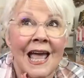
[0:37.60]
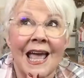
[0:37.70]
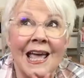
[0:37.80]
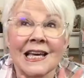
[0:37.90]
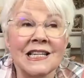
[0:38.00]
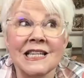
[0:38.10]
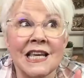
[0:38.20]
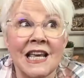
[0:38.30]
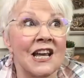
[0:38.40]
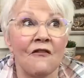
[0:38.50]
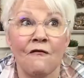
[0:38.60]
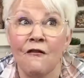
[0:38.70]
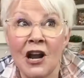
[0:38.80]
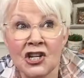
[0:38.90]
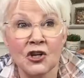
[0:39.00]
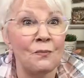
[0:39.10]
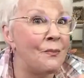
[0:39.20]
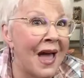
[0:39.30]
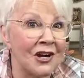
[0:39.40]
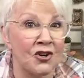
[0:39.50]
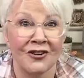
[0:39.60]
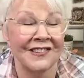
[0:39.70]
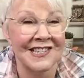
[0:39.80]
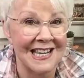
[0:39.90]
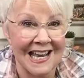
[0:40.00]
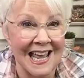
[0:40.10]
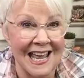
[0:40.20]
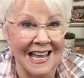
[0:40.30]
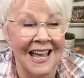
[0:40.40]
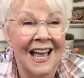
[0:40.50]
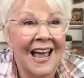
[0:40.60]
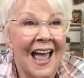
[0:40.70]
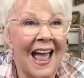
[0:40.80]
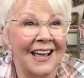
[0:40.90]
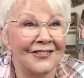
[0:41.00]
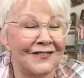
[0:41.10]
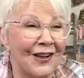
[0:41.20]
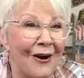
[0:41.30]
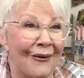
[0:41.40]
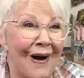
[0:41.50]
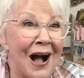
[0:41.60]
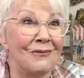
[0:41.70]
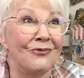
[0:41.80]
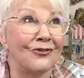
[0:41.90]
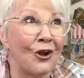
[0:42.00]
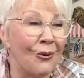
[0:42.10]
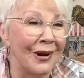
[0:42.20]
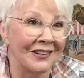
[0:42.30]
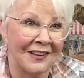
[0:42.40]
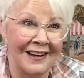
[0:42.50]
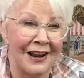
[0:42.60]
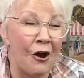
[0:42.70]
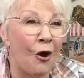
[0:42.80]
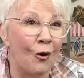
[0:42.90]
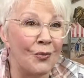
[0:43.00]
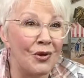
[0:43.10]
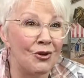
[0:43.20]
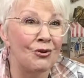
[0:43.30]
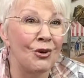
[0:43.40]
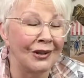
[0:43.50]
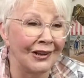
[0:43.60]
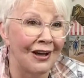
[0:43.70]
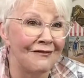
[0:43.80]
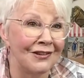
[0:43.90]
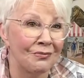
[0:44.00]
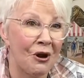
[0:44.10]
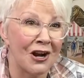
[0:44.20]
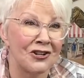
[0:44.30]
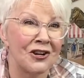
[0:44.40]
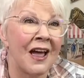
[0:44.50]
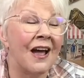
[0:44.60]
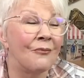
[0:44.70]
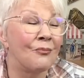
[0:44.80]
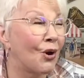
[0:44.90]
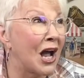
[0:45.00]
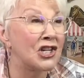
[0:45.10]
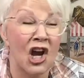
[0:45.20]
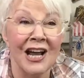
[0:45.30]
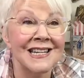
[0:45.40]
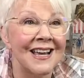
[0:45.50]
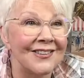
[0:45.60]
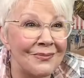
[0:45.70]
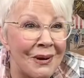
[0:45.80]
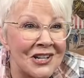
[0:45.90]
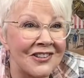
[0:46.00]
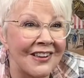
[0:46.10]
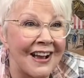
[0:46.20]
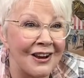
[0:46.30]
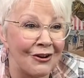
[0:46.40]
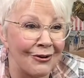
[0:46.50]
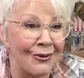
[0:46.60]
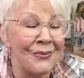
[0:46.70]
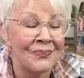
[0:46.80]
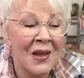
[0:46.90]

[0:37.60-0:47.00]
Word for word: antique French mattress ticking. And so I'm so excited. I hope you love this product project as much as I do.